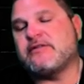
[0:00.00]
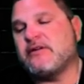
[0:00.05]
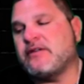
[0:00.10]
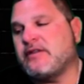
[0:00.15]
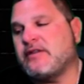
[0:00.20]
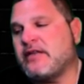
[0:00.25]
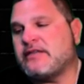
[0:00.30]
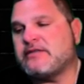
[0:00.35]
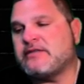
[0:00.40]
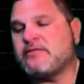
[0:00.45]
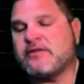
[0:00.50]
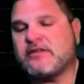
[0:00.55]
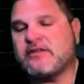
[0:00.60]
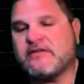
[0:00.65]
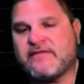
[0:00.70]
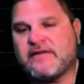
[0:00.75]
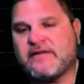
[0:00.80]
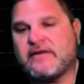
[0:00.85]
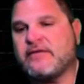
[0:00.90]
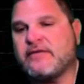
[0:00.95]
And that's what the
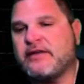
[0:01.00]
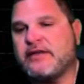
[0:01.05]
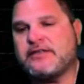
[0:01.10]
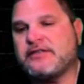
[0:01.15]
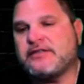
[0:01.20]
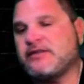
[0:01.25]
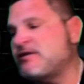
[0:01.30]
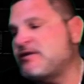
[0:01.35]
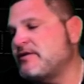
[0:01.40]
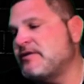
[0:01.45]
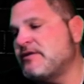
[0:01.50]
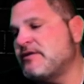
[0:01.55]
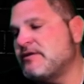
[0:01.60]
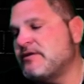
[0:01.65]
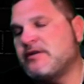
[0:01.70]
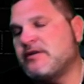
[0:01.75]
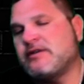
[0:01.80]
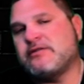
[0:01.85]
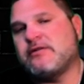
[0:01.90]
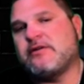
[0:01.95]
foundation
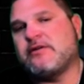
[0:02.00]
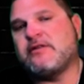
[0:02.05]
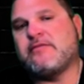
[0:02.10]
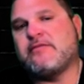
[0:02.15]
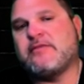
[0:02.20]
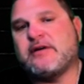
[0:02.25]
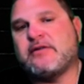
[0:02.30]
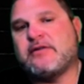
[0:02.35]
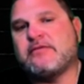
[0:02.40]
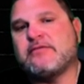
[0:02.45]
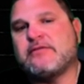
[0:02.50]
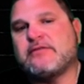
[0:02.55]
is all about.